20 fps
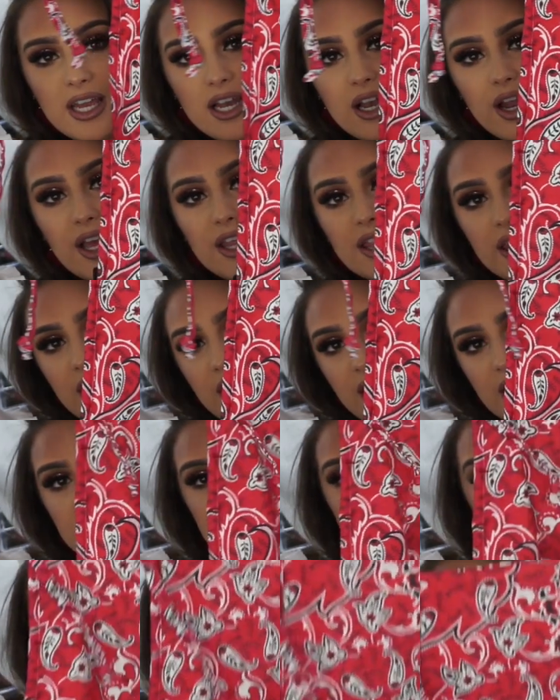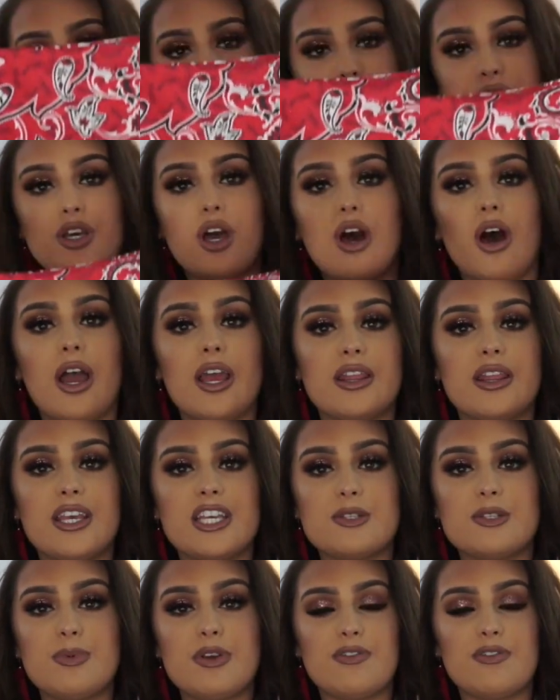like this, and then you tie
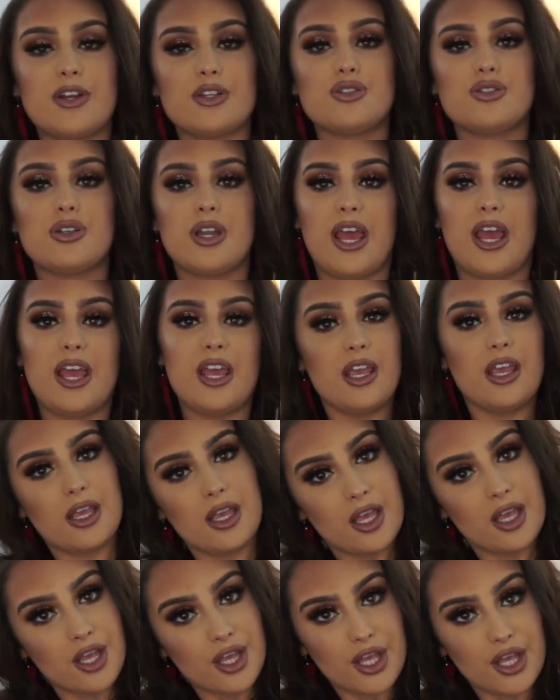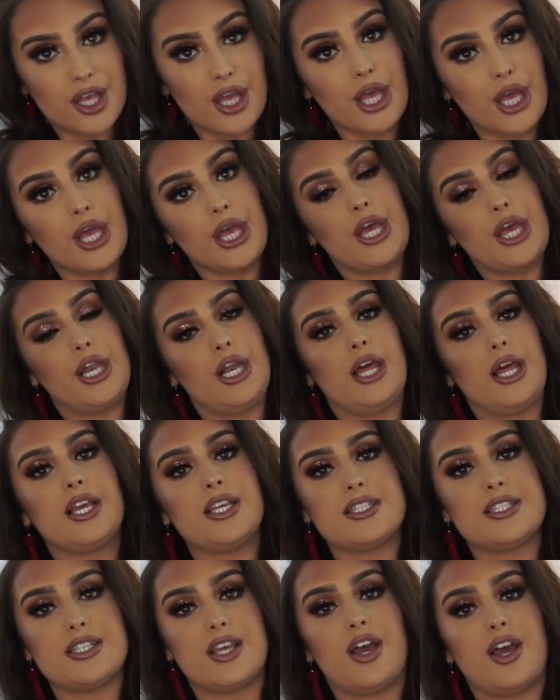this bit around your neck,
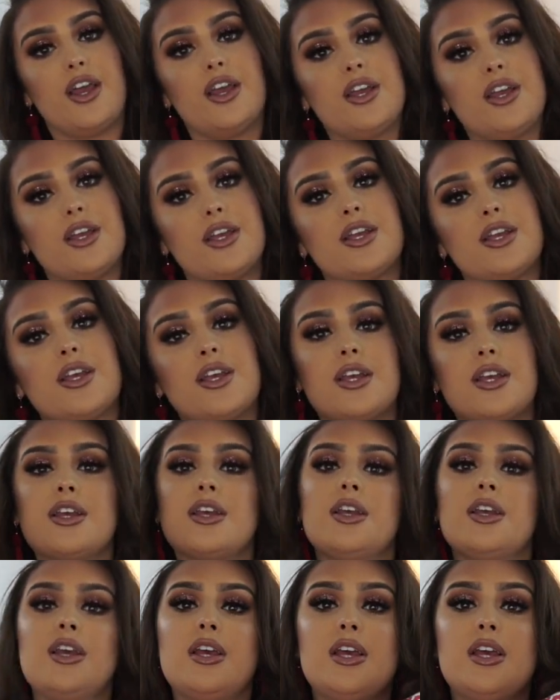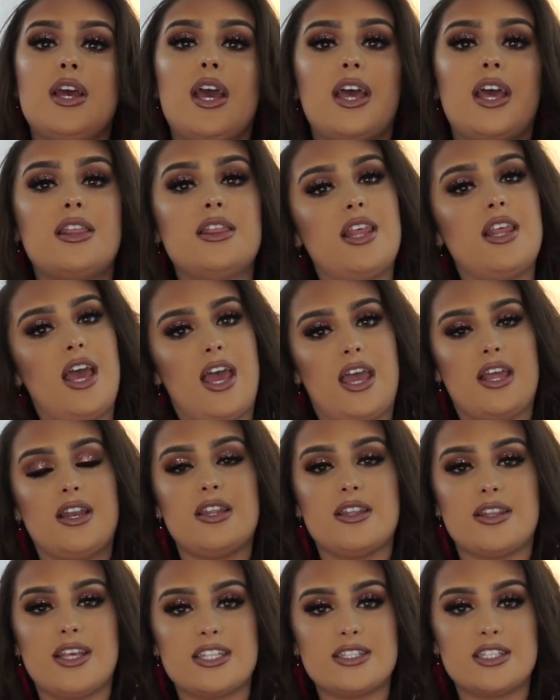like so, and
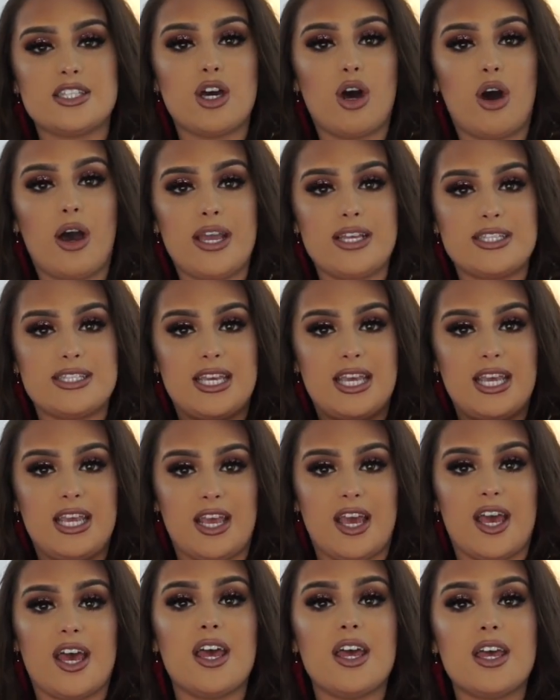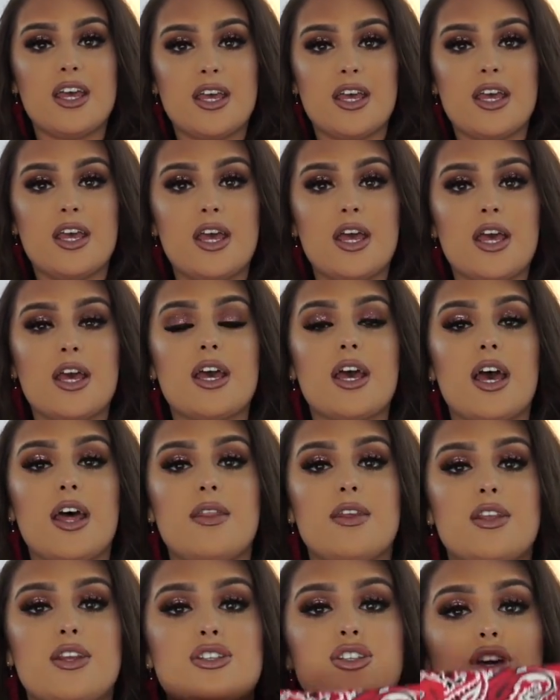then there's ties here
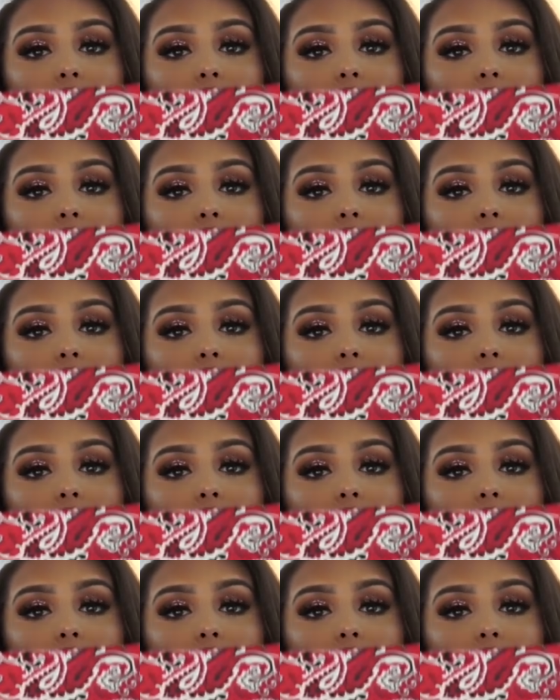and then you